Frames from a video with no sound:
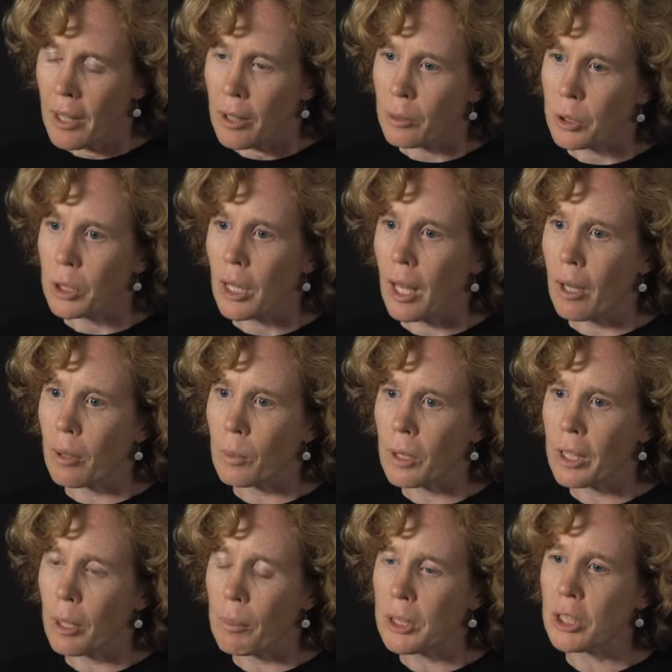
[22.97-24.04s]
It was
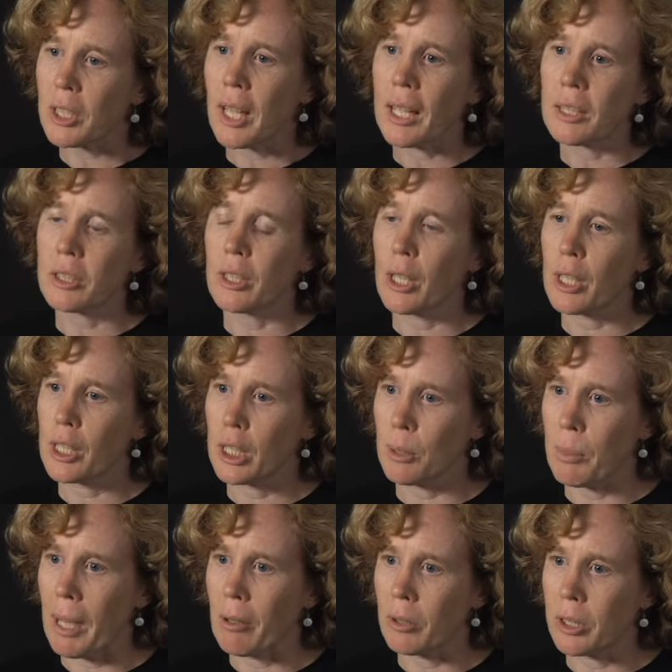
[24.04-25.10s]
really a bunch of case studies
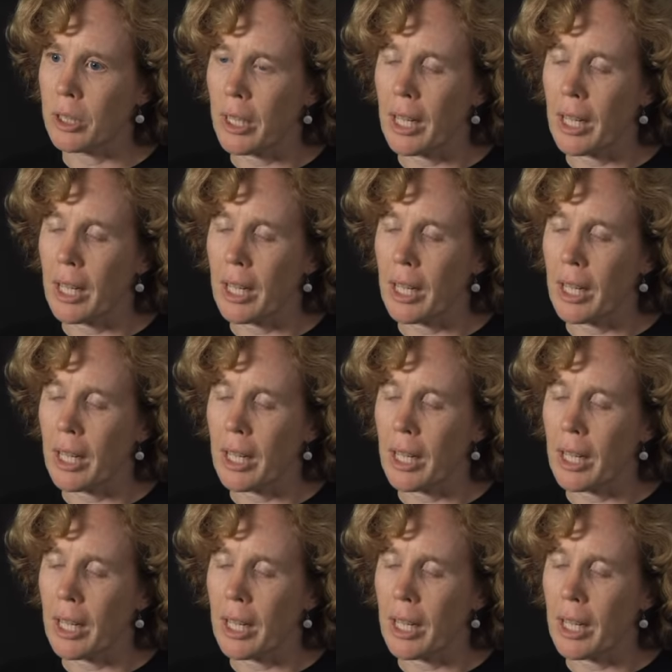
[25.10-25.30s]
about